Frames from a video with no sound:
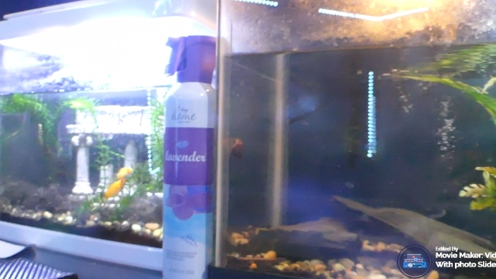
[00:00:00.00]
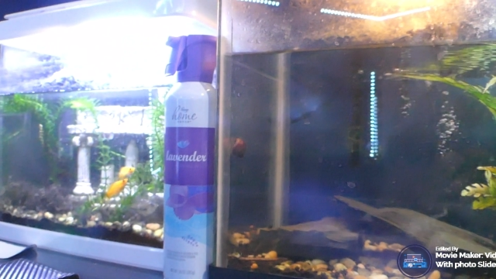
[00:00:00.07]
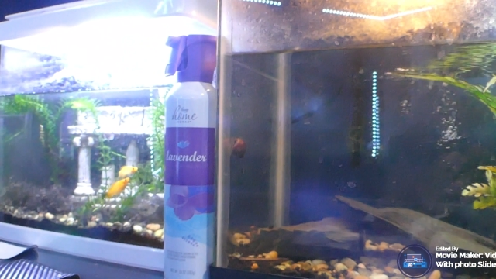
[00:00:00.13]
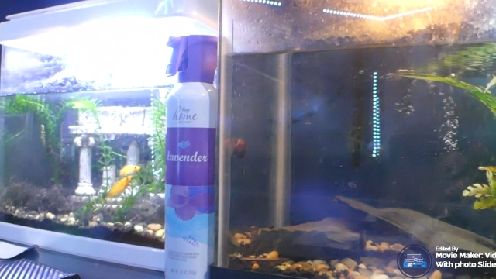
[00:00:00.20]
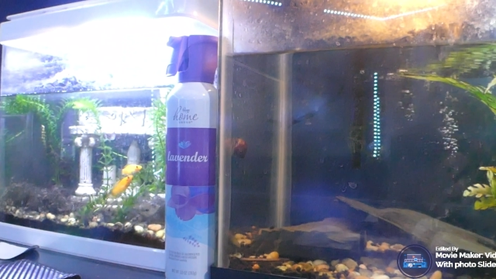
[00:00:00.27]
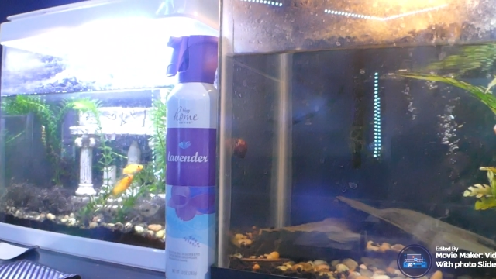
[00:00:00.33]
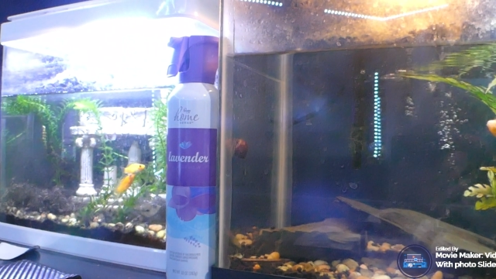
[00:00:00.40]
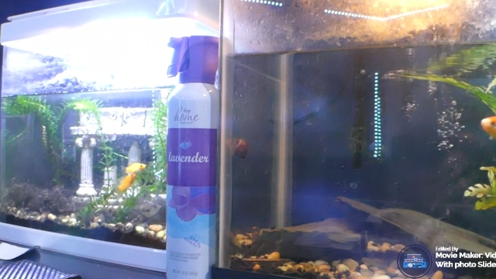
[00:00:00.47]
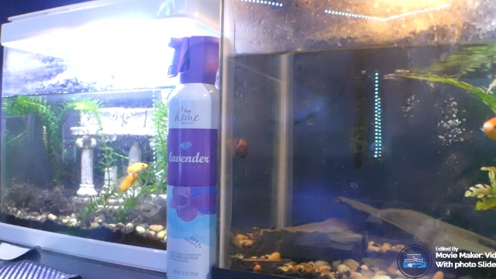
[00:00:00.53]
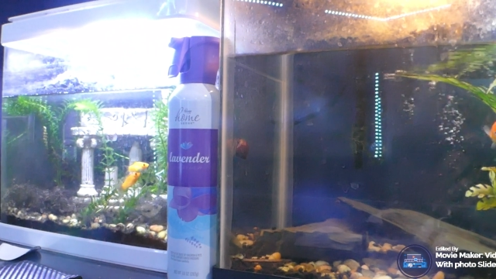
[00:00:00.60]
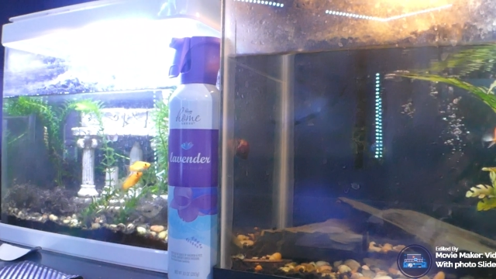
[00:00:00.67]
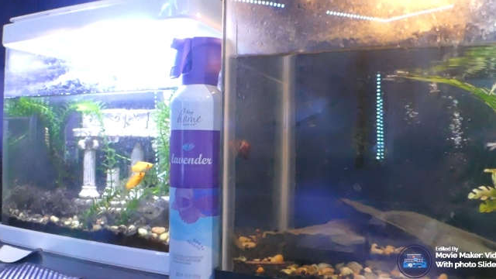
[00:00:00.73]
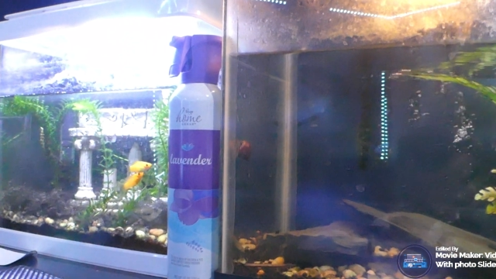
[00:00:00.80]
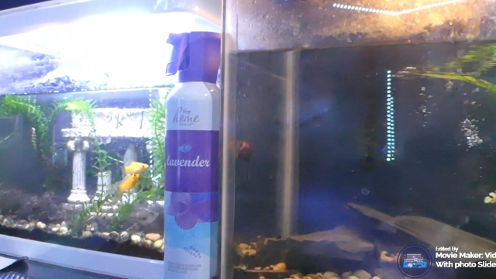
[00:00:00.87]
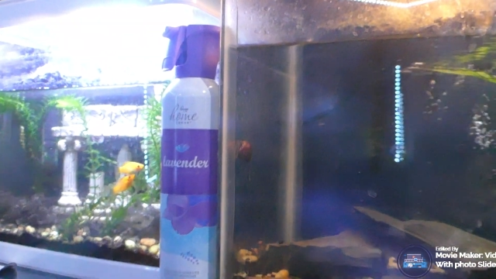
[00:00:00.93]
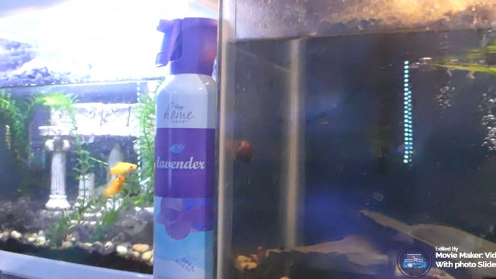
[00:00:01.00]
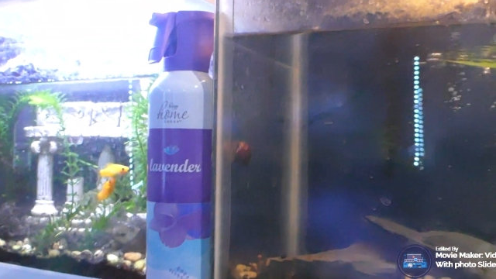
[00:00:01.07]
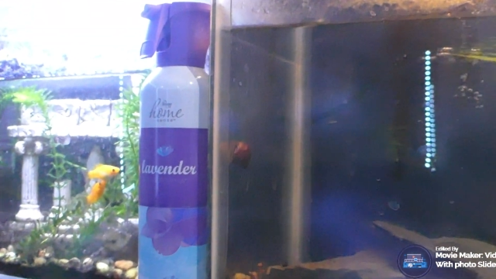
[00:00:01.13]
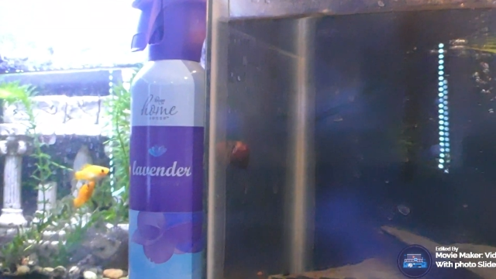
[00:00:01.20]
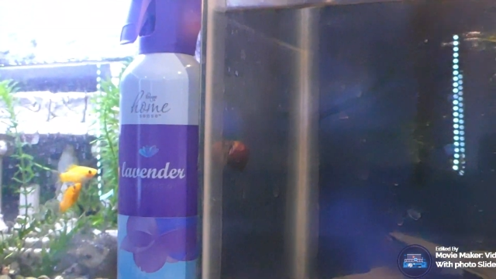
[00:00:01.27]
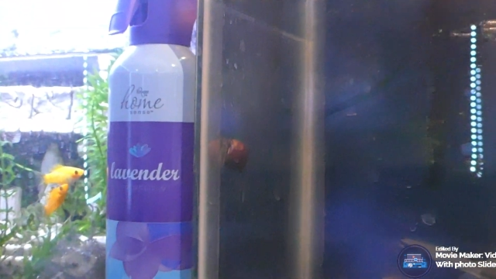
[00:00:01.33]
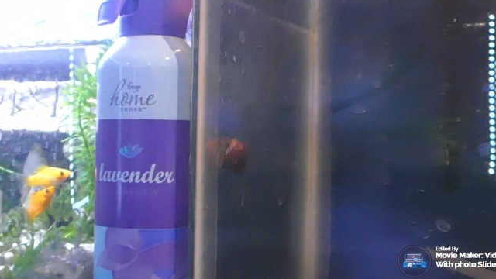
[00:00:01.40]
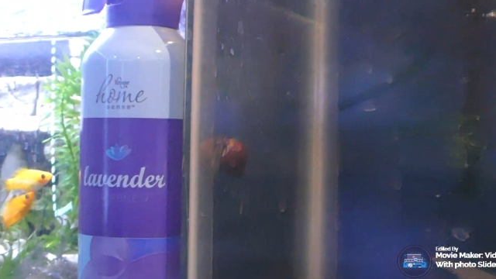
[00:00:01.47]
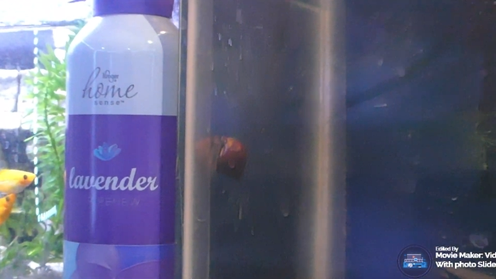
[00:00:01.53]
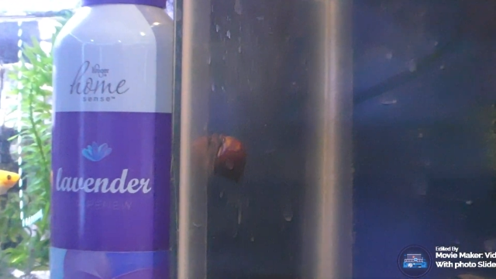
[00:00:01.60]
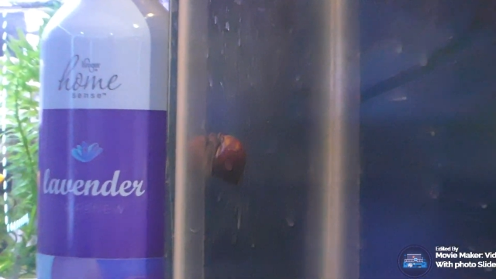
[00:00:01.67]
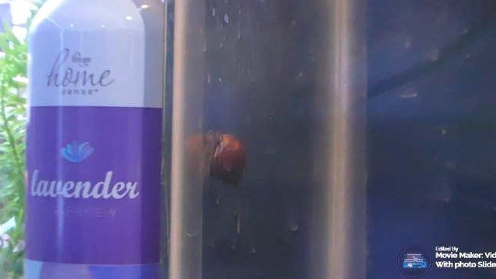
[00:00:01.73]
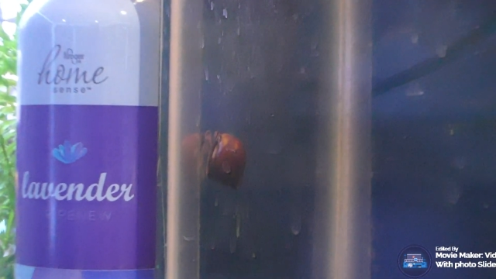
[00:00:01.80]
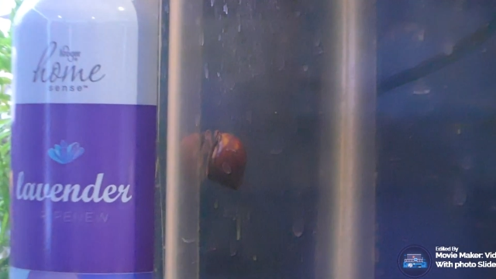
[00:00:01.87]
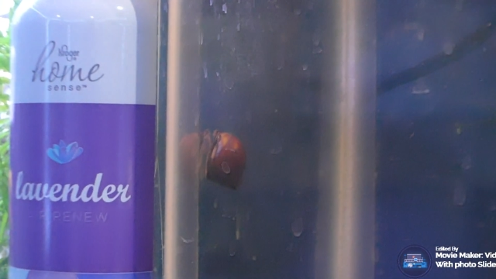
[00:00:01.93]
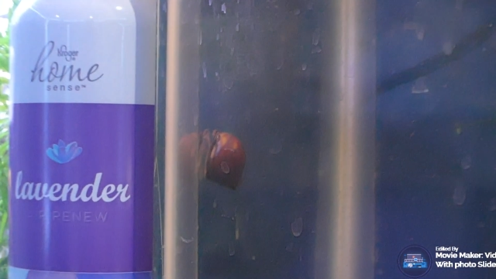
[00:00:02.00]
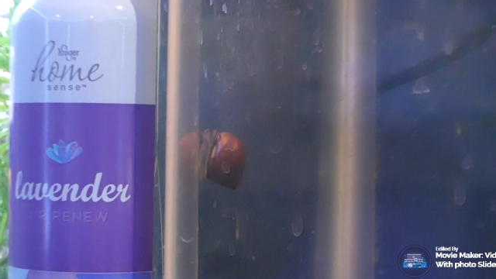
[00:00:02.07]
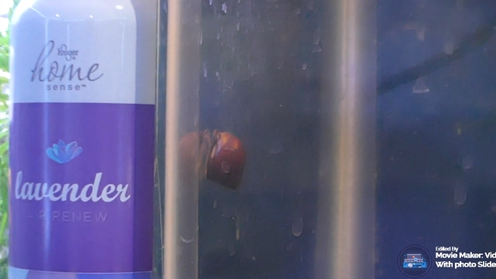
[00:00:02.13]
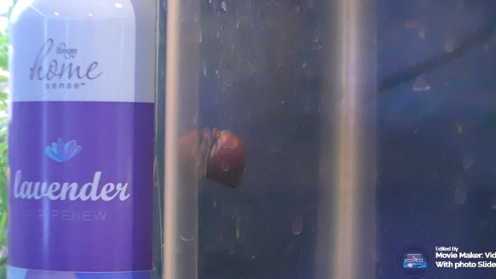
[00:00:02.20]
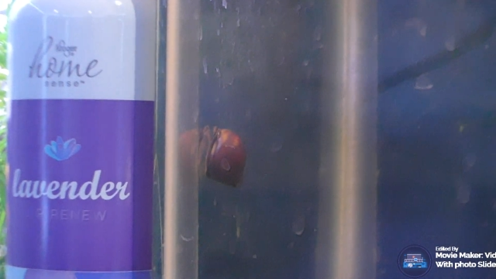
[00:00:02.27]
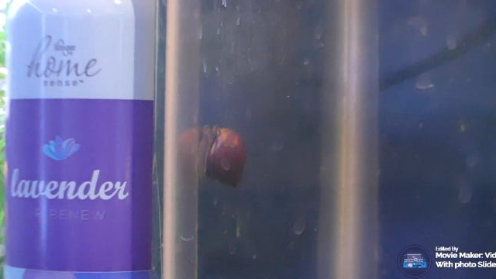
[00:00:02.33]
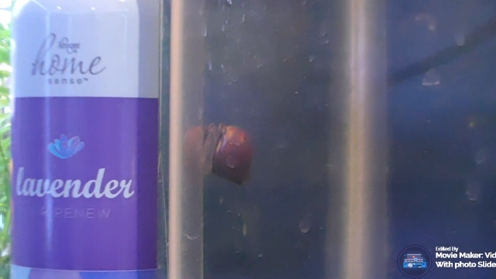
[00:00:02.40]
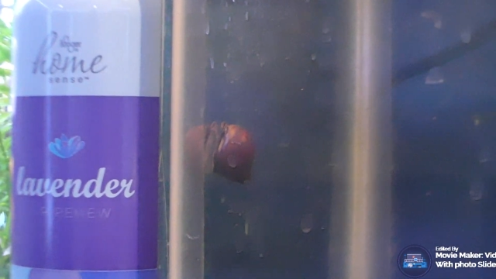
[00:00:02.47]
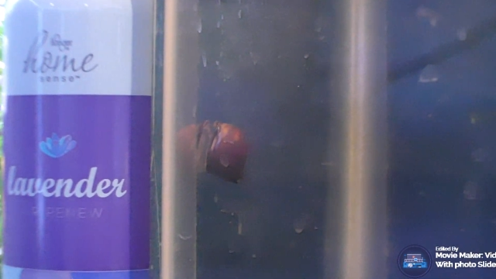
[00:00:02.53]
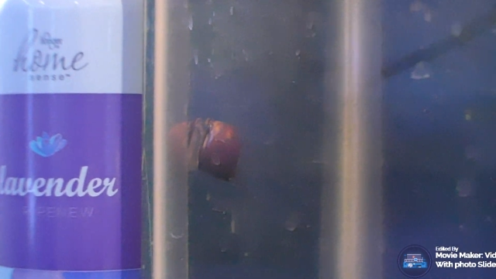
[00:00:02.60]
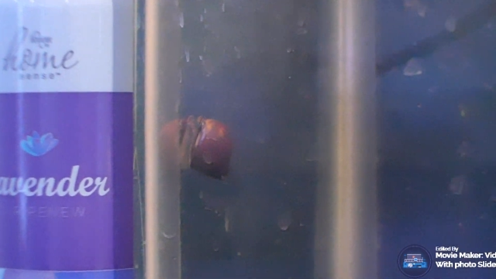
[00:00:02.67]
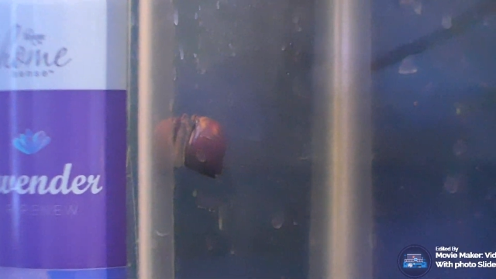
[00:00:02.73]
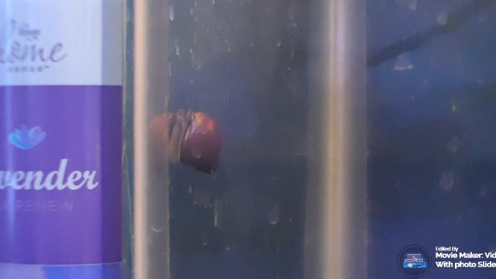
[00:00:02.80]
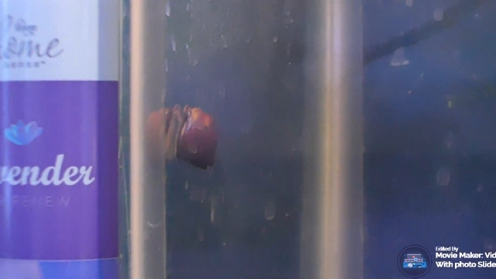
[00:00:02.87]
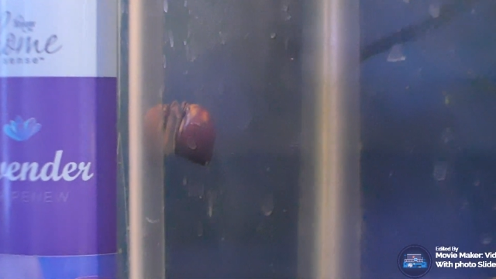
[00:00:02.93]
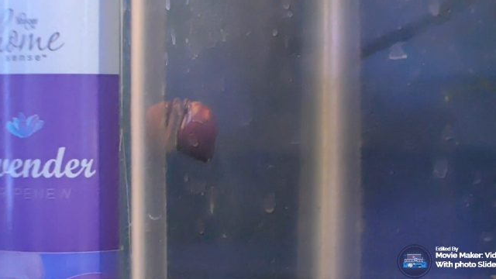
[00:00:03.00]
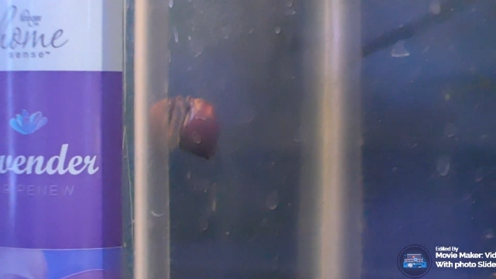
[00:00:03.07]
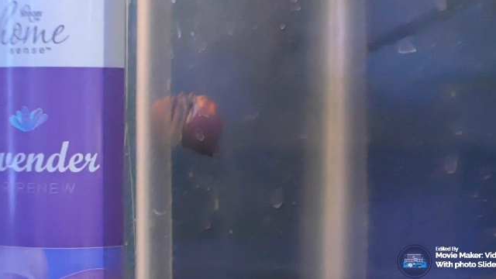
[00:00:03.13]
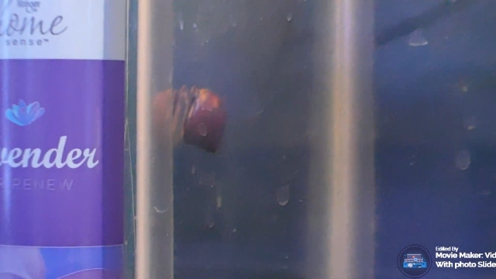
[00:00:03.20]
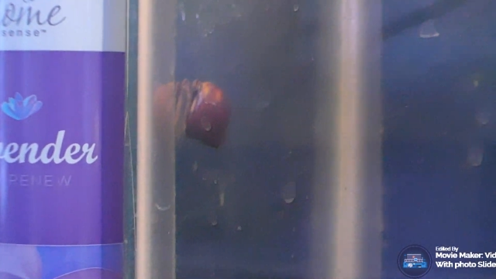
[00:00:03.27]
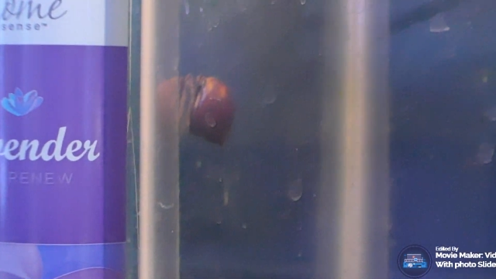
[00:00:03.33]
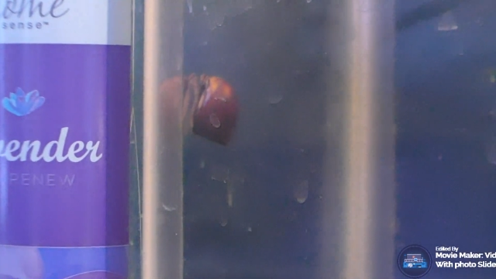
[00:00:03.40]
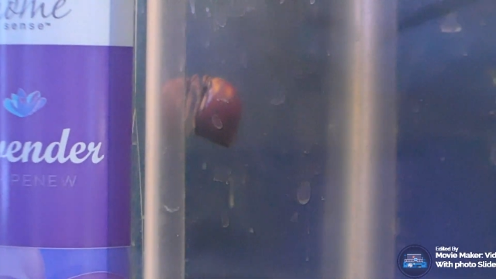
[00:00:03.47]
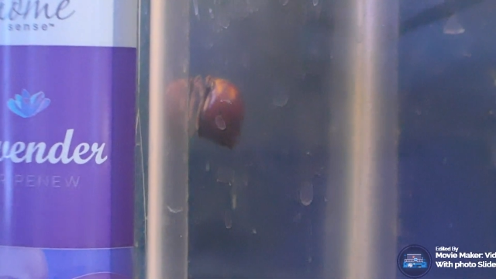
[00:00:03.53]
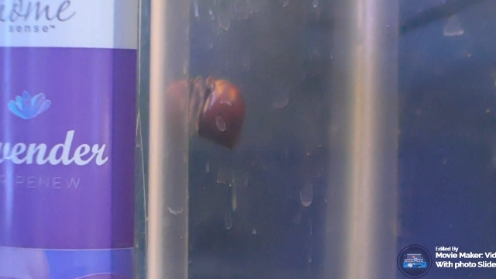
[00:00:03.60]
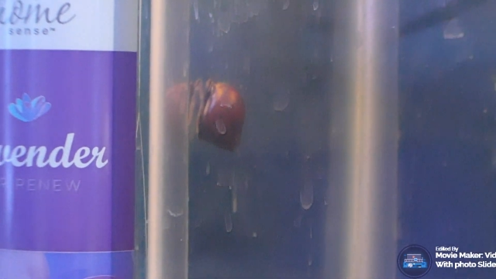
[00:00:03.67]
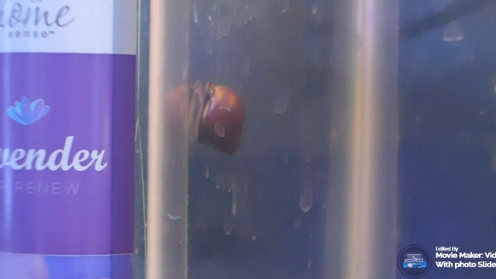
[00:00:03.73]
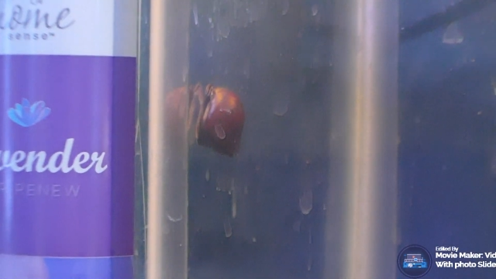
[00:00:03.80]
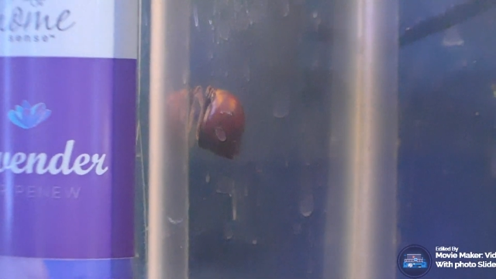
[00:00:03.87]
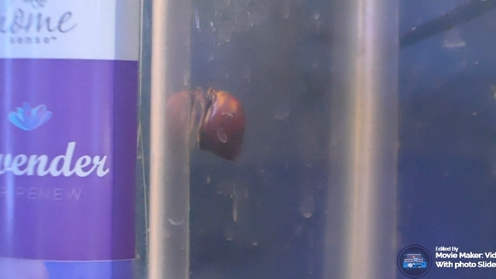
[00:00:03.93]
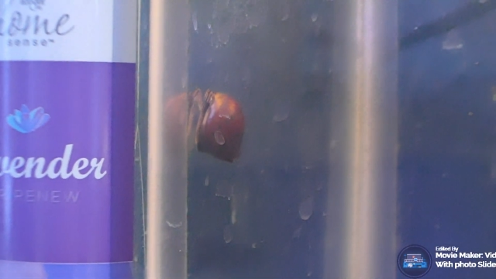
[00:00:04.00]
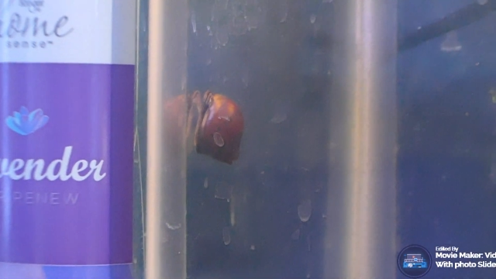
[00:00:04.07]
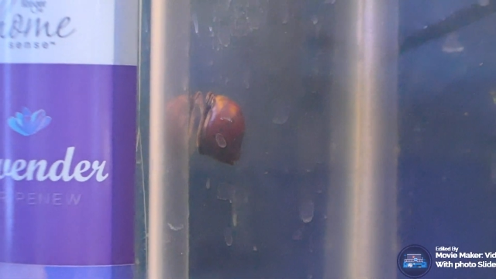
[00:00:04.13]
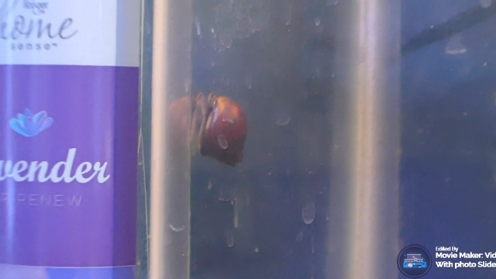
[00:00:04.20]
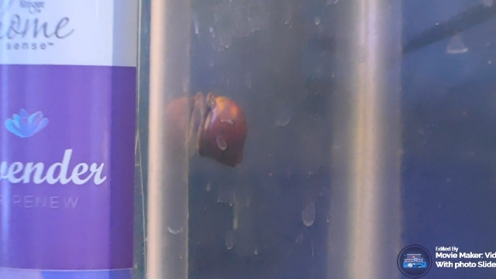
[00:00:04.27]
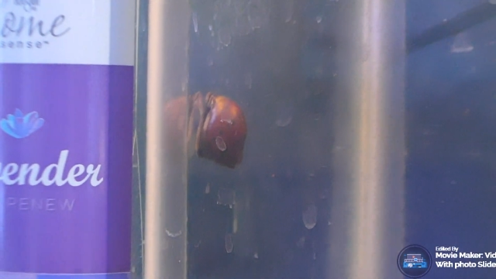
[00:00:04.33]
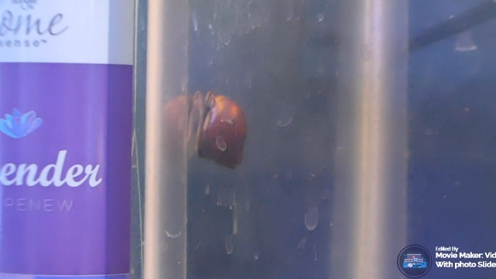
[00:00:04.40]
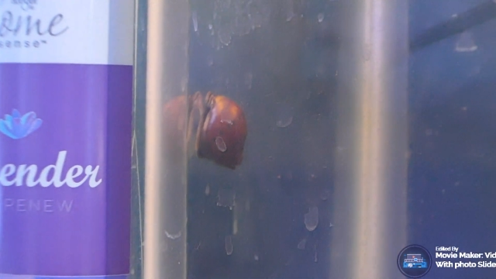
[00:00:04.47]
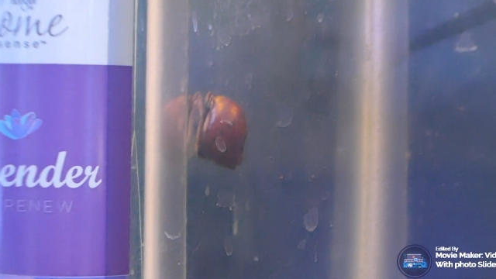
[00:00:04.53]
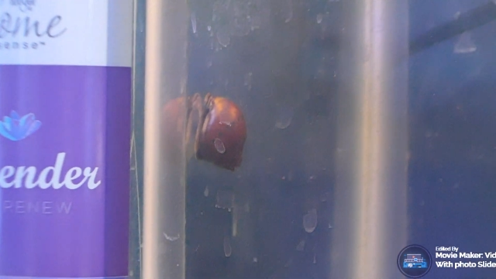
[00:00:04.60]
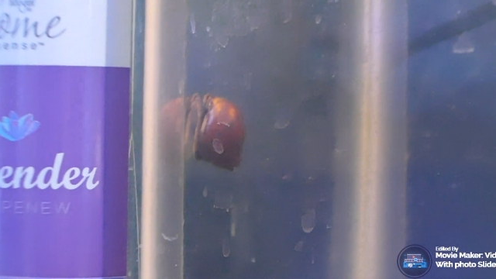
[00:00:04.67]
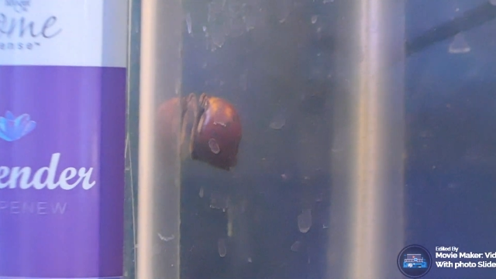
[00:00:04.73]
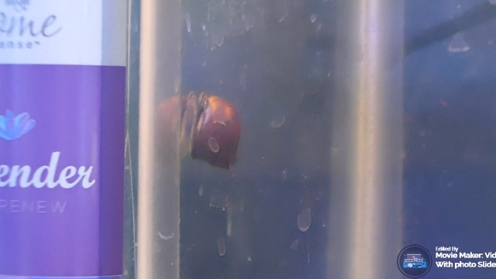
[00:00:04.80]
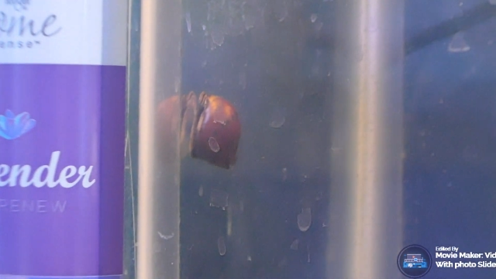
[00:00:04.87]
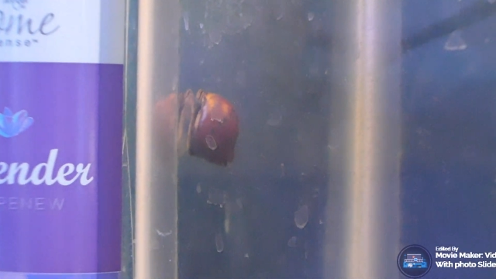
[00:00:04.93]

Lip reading: [unreadable: no face in view]